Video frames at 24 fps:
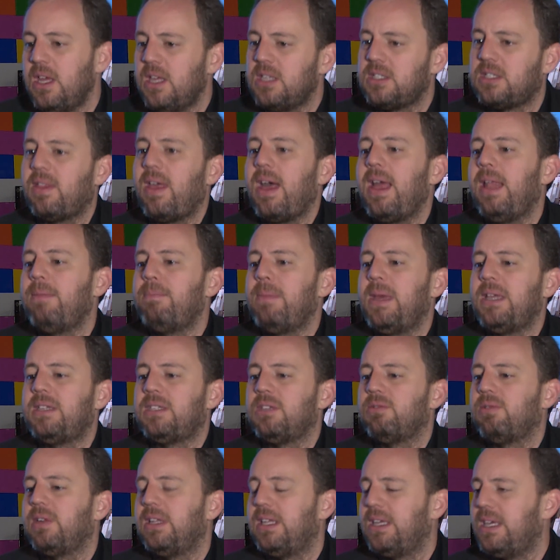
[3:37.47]
So that makes
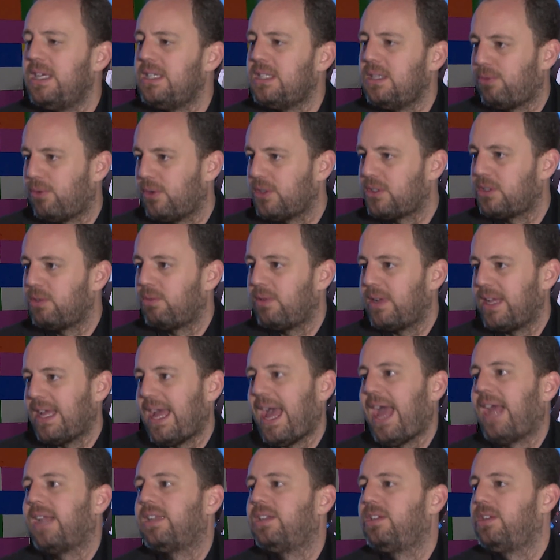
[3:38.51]
it really easy for us to
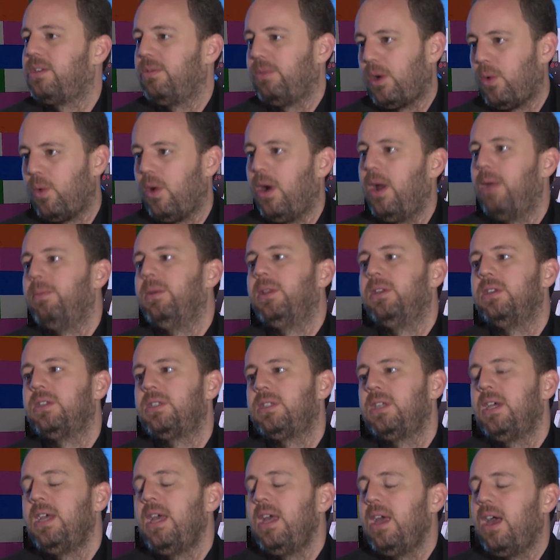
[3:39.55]
react to requirements.